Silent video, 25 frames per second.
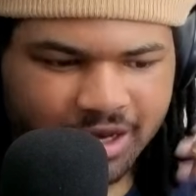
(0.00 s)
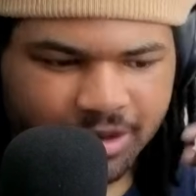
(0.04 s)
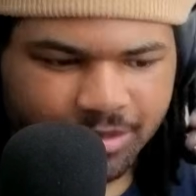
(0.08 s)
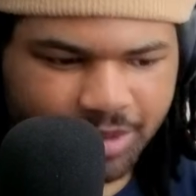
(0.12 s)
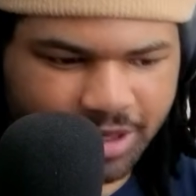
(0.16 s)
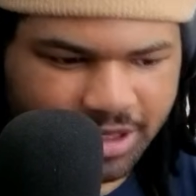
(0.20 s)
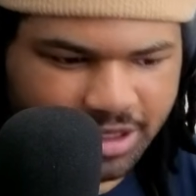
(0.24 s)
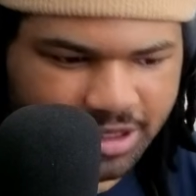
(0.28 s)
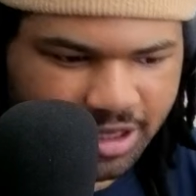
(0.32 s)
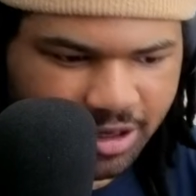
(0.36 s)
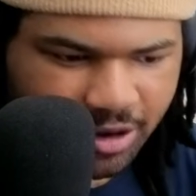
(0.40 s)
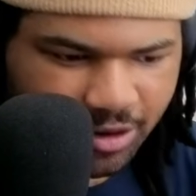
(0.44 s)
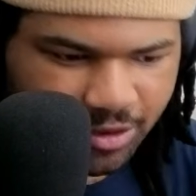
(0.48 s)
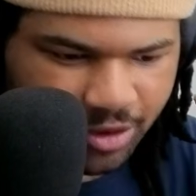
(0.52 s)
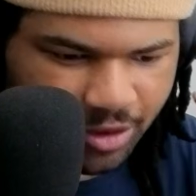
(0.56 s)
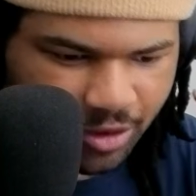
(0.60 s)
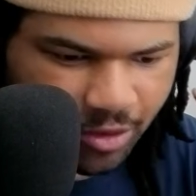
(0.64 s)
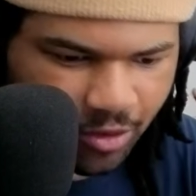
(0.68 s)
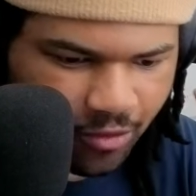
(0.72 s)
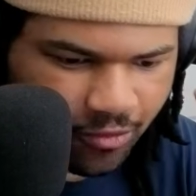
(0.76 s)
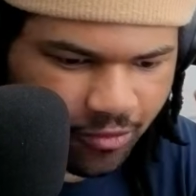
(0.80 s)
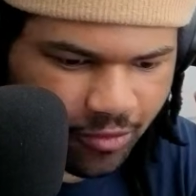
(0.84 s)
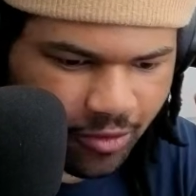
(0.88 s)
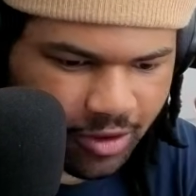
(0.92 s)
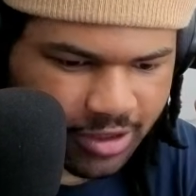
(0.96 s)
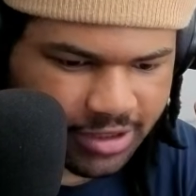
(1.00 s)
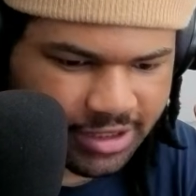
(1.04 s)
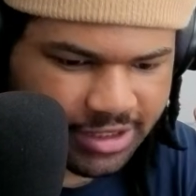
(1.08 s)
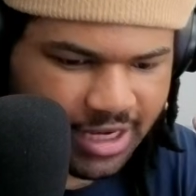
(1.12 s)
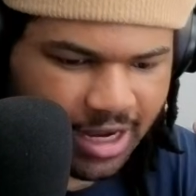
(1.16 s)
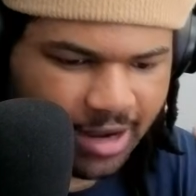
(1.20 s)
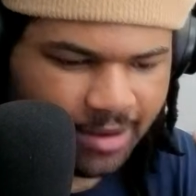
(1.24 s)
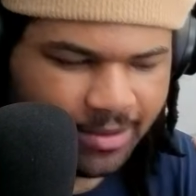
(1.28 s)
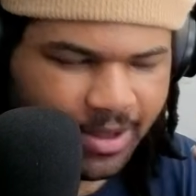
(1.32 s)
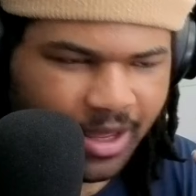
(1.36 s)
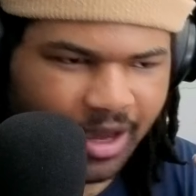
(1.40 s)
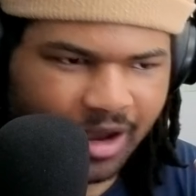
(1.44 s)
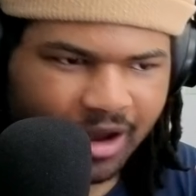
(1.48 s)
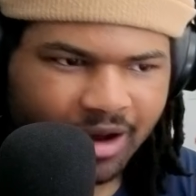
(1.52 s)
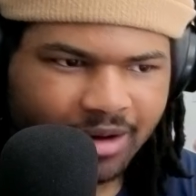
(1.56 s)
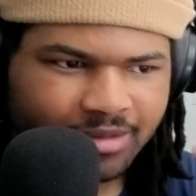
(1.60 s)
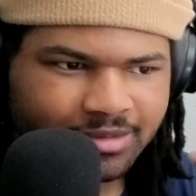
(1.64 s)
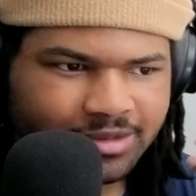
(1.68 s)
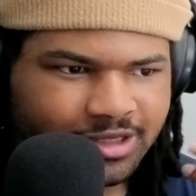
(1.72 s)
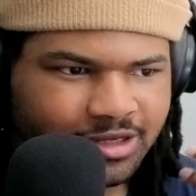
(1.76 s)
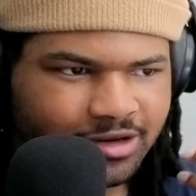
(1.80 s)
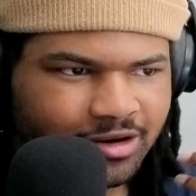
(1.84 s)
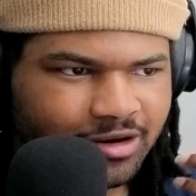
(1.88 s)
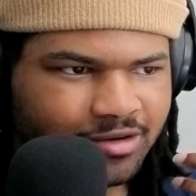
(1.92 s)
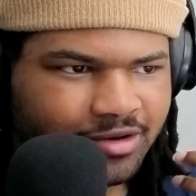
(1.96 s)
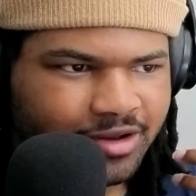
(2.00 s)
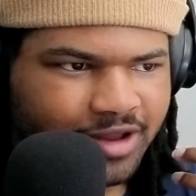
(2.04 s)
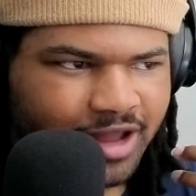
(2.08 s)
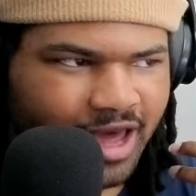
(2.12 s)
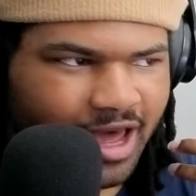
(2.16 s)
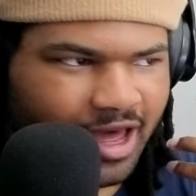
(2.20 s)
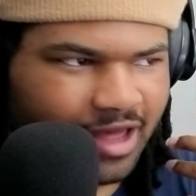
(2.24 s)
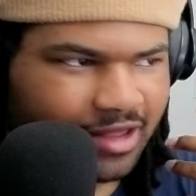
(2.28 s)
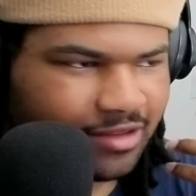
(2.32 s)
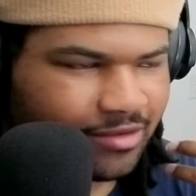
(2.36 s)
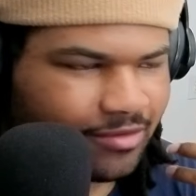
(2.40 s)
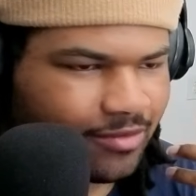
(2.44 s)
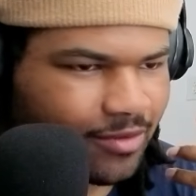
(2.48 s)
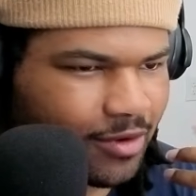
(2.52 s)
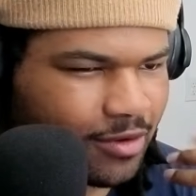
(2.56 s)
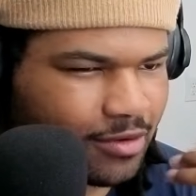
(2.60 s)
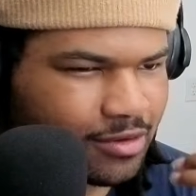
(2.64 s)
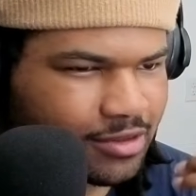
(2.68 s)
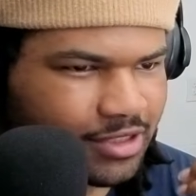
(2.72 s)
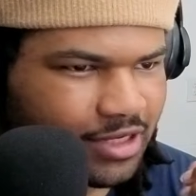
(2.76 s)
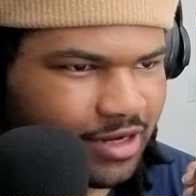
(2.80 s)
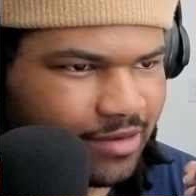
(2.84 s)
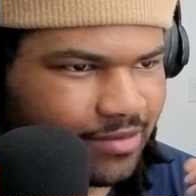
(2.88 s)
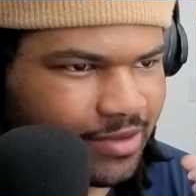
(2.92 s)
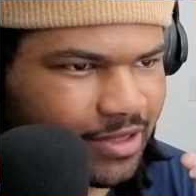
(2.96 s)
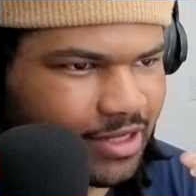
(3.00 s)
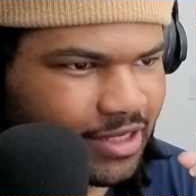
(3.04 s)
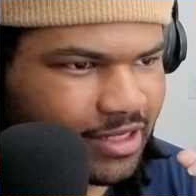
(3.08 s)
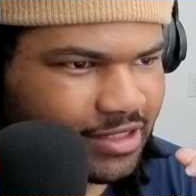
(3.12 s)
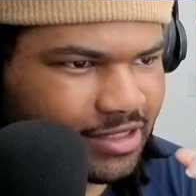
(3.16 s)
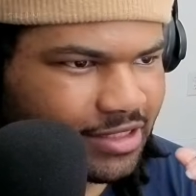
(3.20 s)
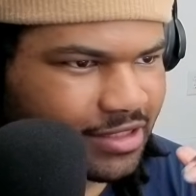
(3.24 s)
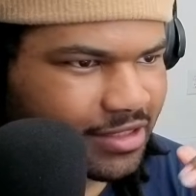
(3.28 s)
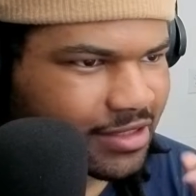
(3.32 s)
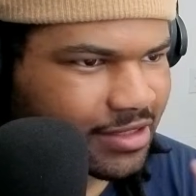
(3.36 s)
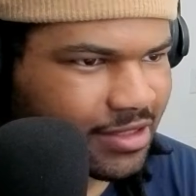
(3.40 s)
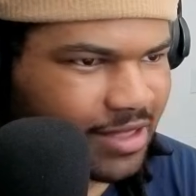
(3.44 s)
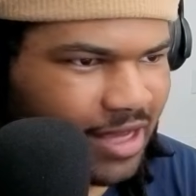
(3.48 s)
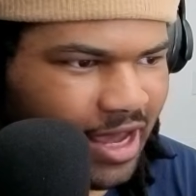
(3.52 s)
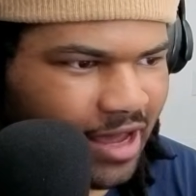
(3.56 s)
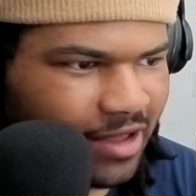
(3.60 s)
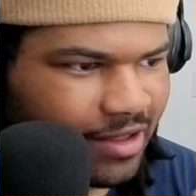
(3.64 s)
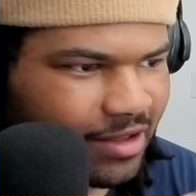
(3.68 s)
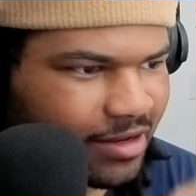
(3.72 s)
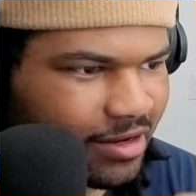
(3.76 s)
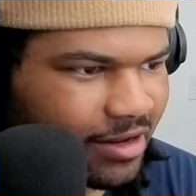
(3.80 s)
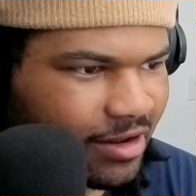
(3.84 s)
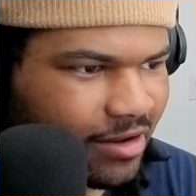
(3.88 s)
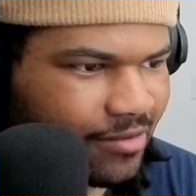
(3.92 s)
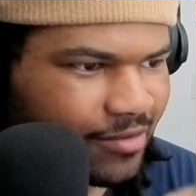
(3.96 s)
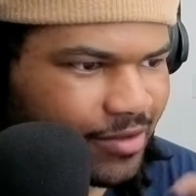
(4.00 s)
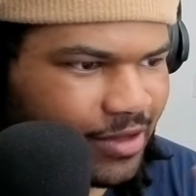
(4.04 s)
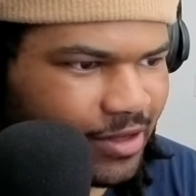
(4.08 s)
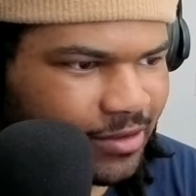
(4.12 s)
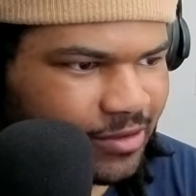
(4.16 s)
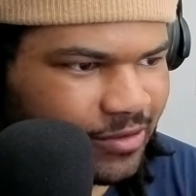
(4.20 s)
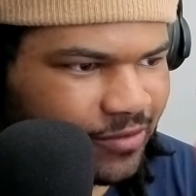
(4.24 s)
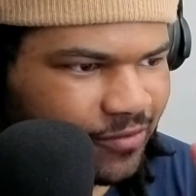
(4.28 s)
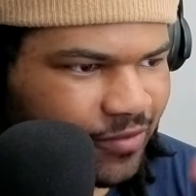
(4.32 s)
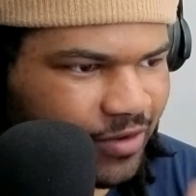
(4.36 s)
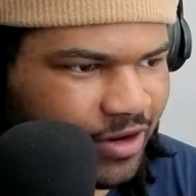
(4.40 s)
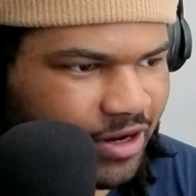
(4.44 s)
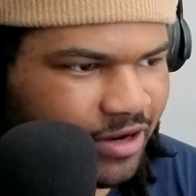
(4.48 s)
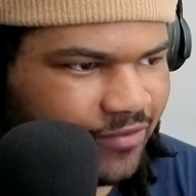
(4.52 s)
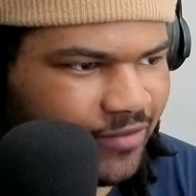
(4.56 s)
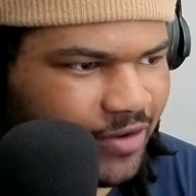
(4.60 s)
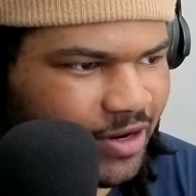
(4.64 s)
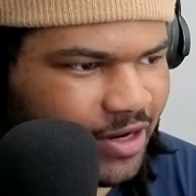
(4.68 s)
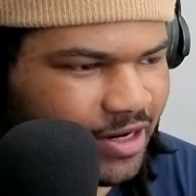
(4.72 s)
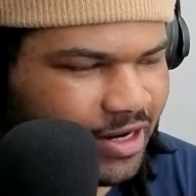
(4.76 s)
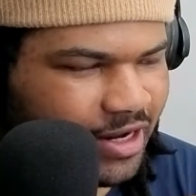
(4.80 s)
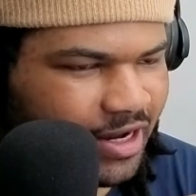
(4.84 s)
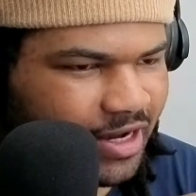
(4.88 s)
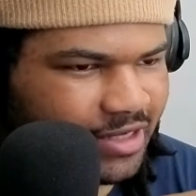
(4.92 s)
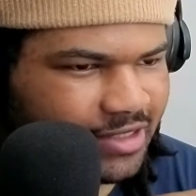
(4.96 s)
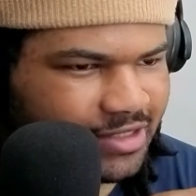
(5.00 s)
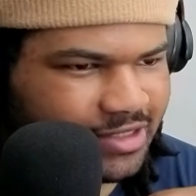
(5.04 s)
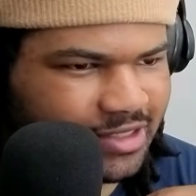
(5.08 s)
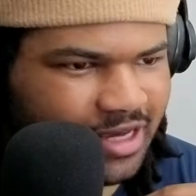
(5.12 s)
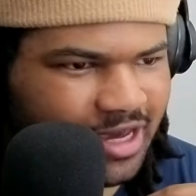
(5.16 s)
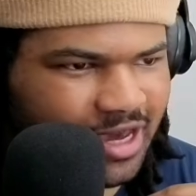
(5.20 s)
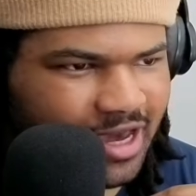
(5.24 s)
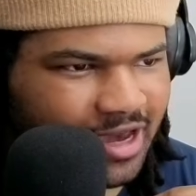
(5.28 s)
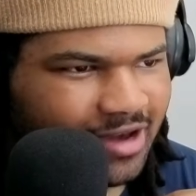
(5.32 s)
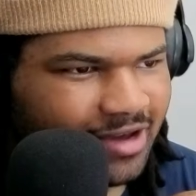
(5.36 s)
But, you know, the overall sound that comes in on that, the vocals and everything, just how they did everything was very, very nice.